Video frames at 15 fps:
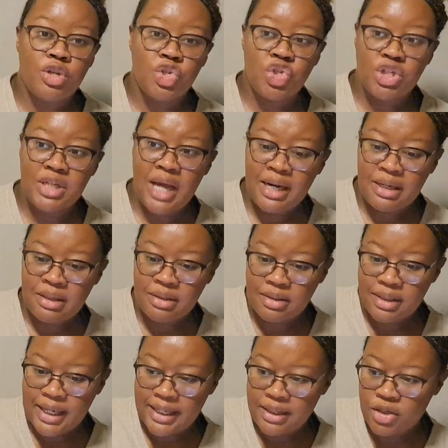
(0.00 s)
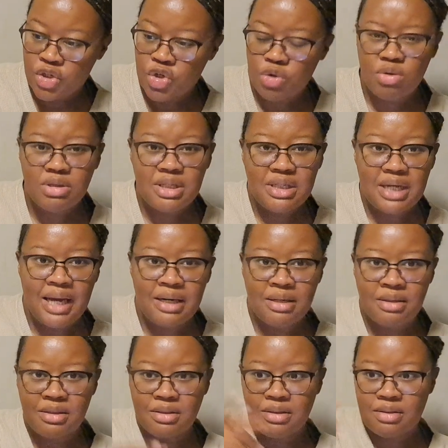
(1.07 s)
the tunnel, like you know those
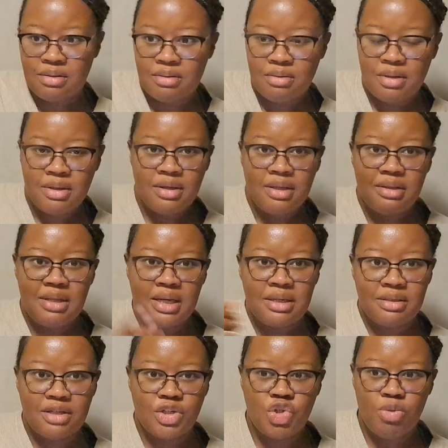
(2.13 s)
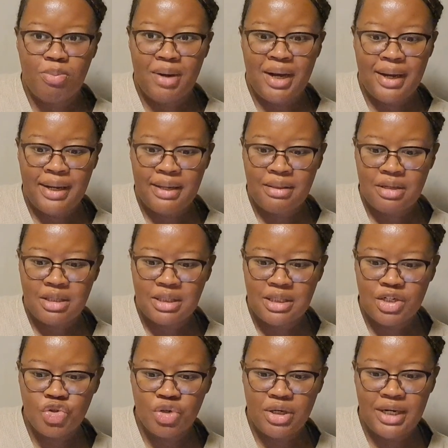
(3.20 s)
tunnel things that you buy, and there's
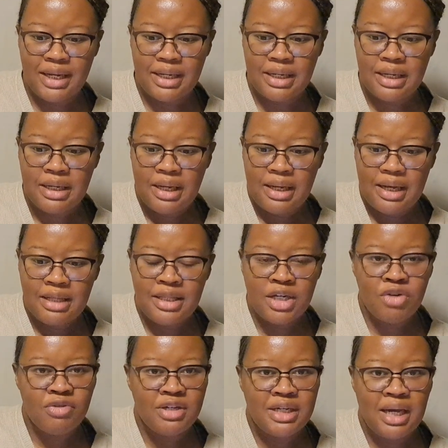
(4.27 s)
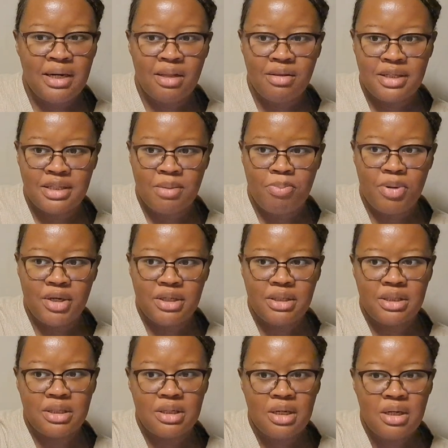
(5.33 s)
literally like at the end of the tunnel there's a
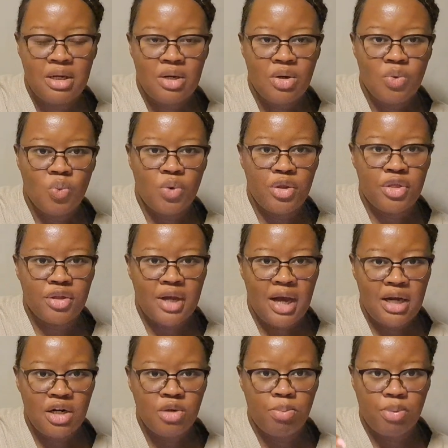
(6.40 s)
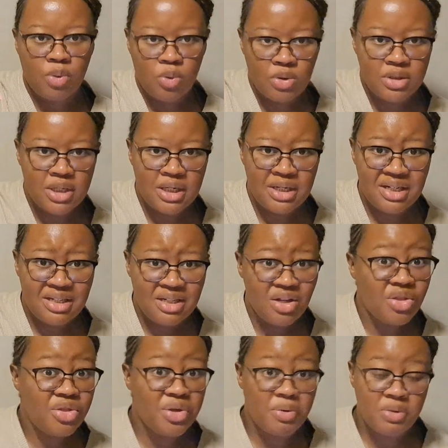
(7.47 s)
pit with colored balls in it.
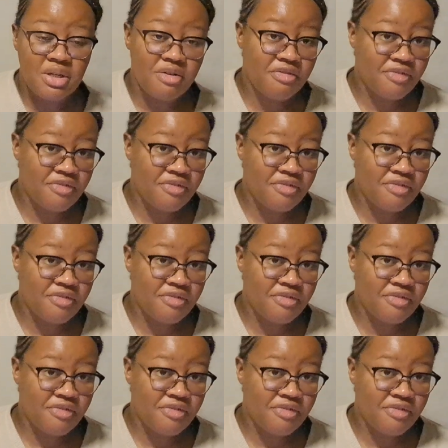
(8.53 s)
Those are